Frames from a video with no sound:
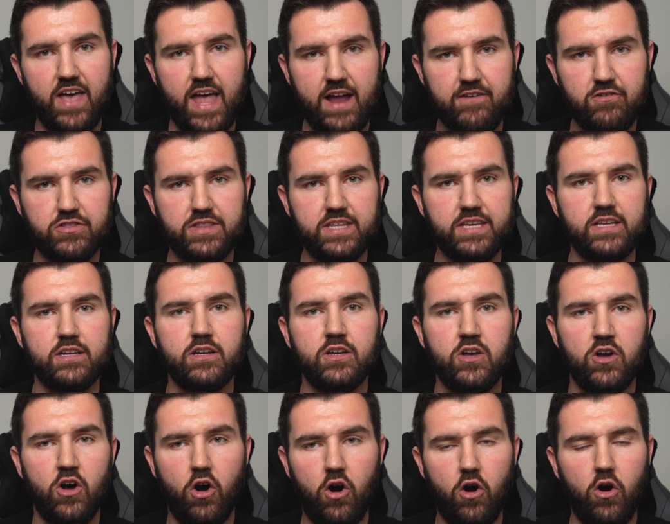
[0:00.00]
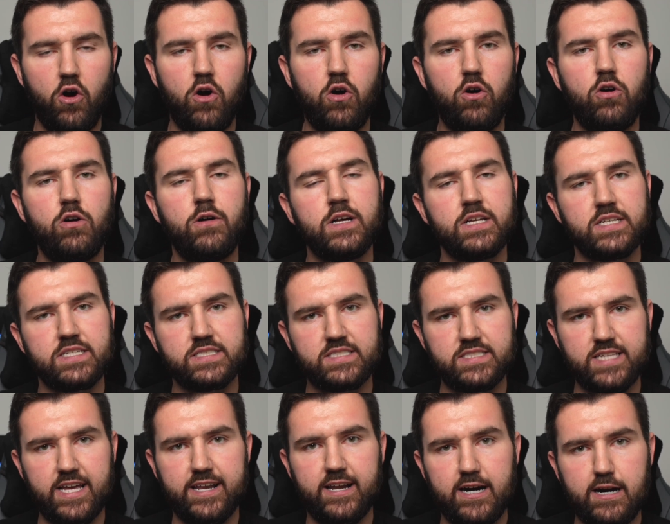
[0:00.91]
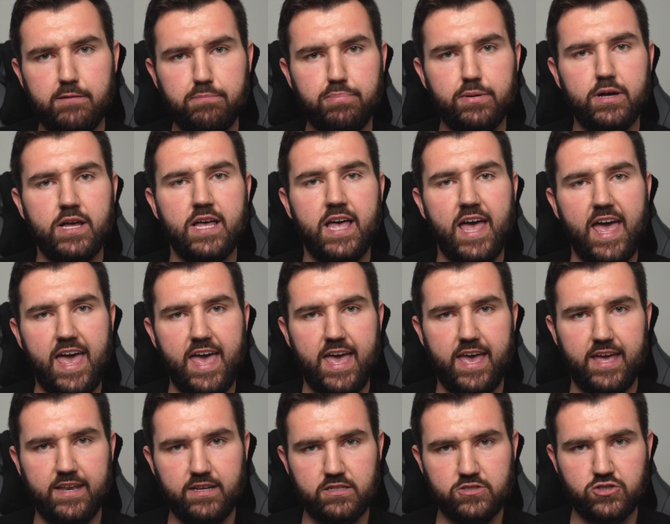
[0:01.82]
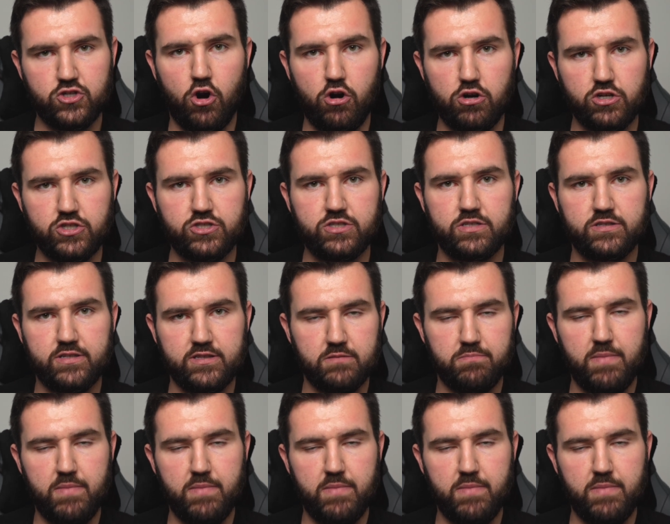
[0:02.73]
everything all set up and charged to the